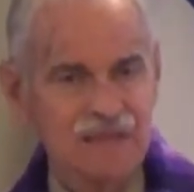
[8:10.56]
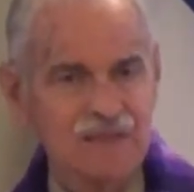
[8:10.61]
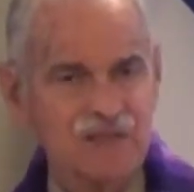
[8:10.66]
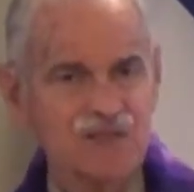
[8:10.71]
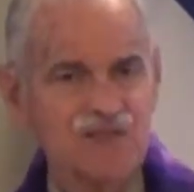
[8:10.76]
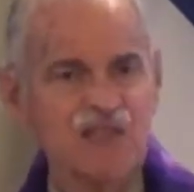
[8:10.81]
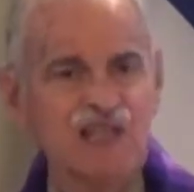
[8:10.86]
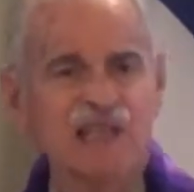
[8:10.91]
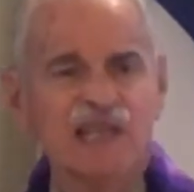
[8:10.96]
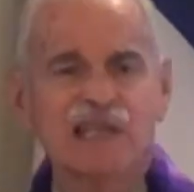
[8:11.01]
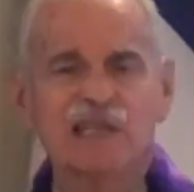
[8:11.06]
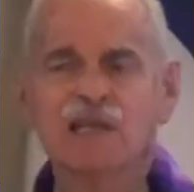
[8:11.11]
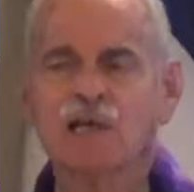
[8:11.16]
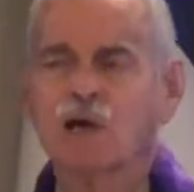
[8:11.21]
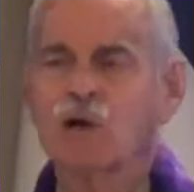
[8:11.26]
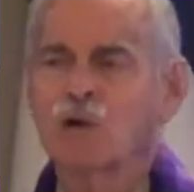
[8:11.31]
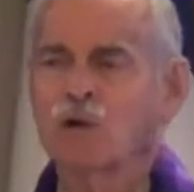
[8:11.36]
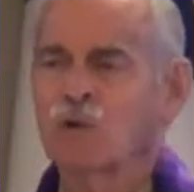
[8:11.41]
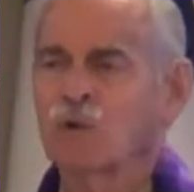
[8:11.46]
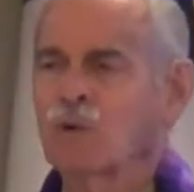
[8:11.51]

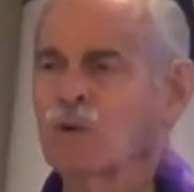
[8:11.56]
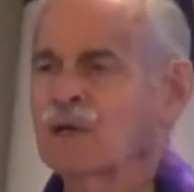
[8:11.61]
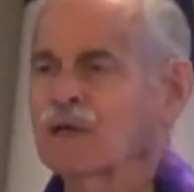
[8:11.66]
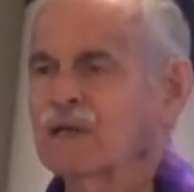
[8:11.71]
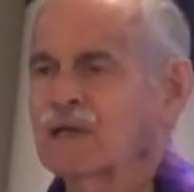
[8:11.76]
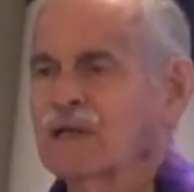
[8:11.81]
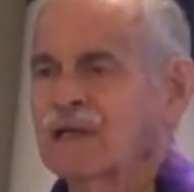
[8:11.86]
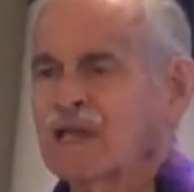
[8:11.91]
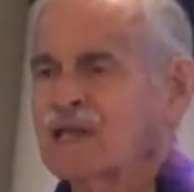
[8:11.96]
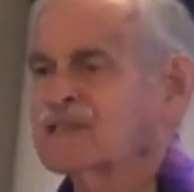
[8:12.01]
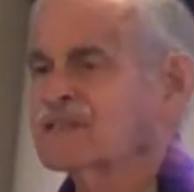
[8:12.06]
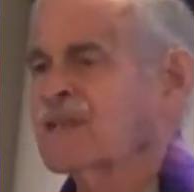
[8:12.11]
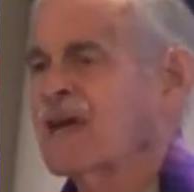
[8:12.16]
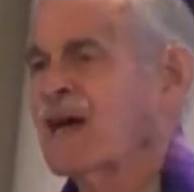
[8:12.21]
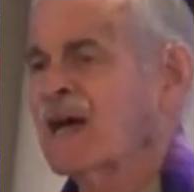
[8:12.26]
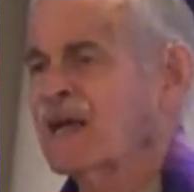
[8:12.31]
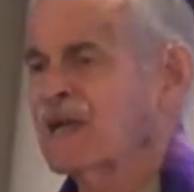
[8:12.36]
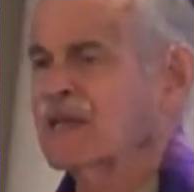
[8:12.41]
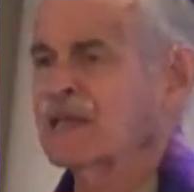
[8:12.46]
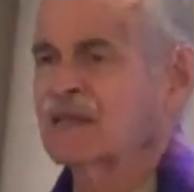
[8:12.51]

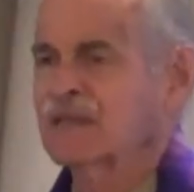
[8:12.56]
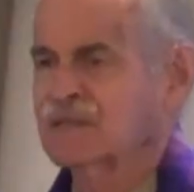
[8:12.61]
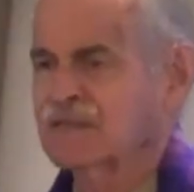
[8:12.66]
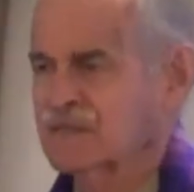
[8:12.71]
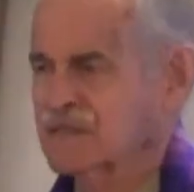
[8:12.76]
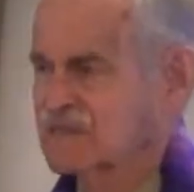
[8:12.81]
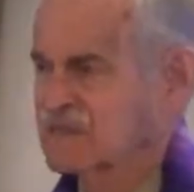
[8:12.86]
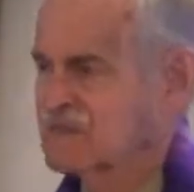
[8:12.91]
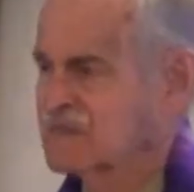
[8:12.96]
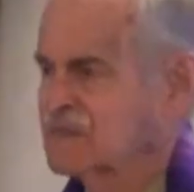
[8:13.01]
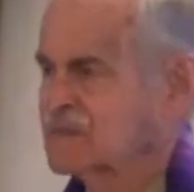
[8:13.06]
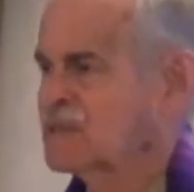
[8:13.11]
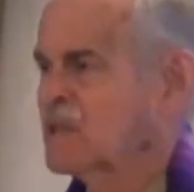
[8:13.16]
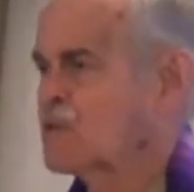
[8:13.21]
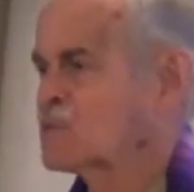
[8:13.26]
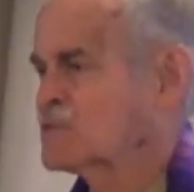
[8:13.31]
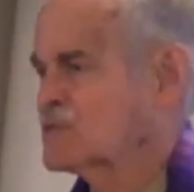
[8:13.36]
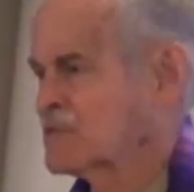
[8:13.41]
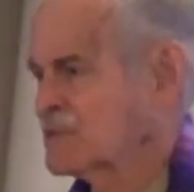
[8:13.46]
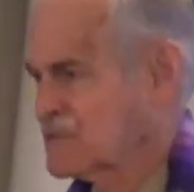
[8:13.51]
G-N-O-S-I-S,
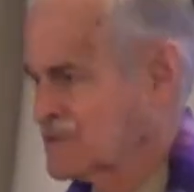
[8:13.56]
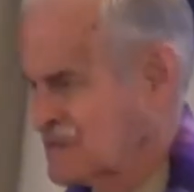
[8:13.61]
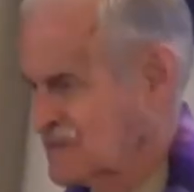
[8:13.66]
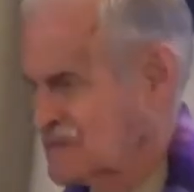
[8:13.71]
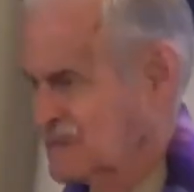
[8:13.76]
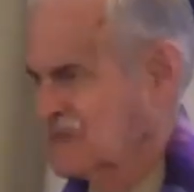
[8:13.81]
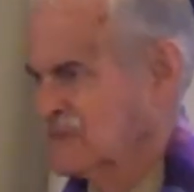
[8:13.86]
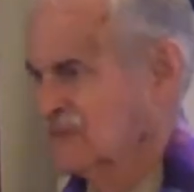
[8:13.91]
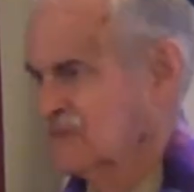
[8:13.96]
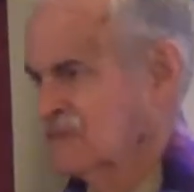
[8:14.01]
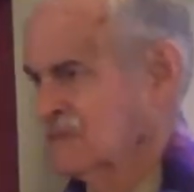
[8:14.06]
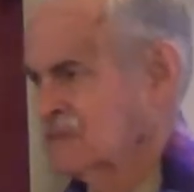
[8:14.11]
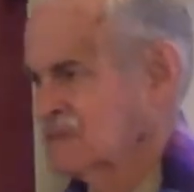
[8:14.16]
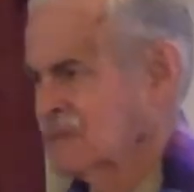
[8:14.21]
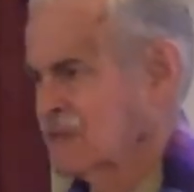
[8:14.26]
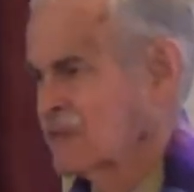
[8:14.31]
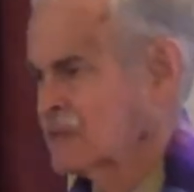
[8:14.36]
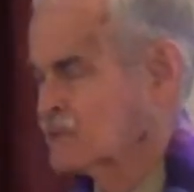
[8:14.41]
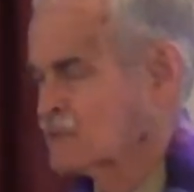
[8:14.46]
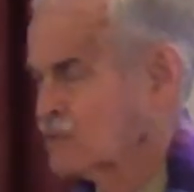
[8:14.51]
gnosis.
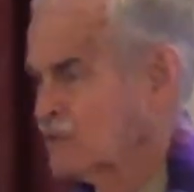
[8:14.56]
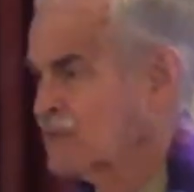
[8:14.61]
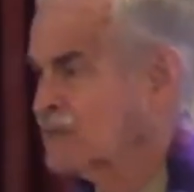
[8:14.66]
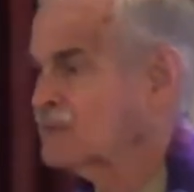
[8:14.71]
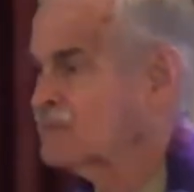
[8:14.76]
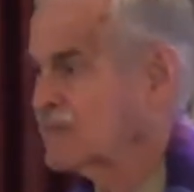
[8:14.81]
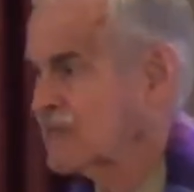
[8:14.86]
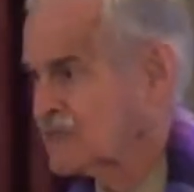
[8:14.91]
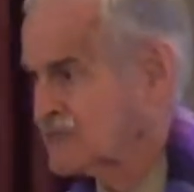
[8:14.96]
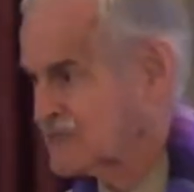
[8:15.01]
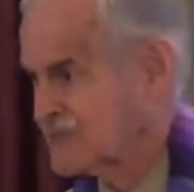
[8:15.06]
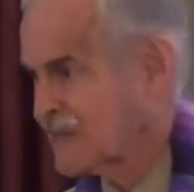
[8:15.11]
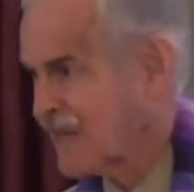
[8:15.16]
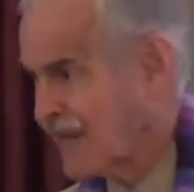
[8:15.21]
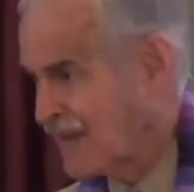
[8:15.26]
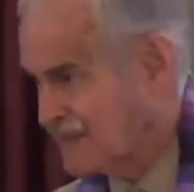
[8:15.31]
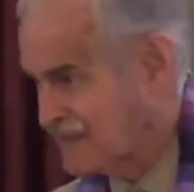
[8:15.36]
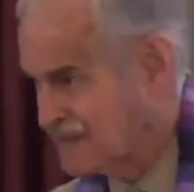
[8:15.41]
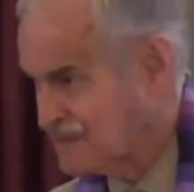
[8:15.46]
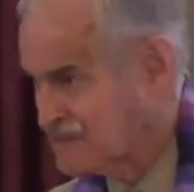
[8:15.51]
In Greek means
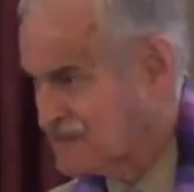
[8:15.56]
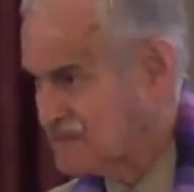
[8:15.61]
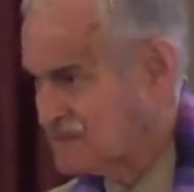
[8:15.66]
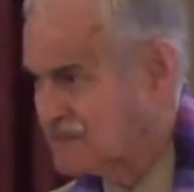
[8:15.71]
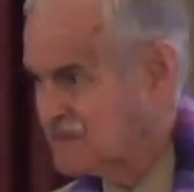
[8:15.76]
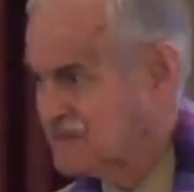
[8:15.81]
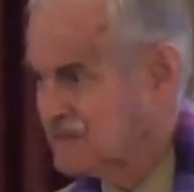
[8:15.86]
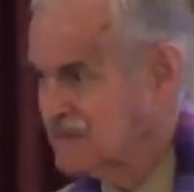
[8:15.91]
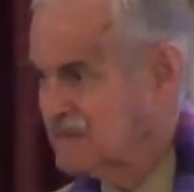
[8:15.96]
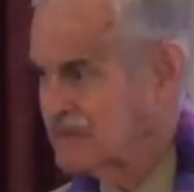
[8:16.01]
knowledge.